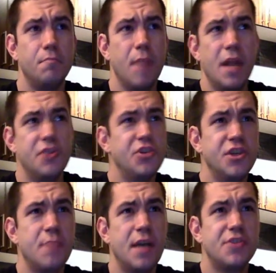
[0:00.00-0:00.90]

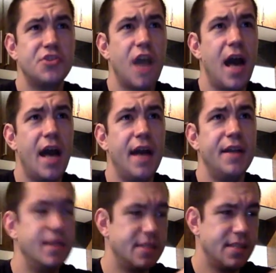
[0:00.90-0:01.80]
Manatee's Master Guide,
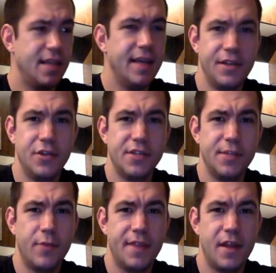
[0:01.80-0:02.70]
and it's like you know
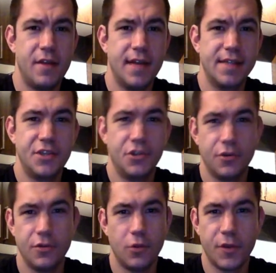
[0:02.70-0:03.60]
sit right there next to
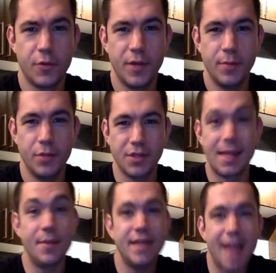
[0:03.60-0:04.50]
your Lord of the Ring books.
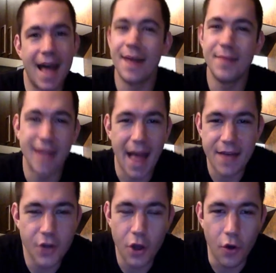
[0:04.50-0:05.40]
I mean, I, I mean, I
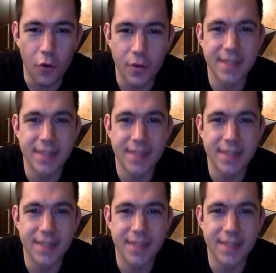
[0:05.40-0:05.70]
don't know.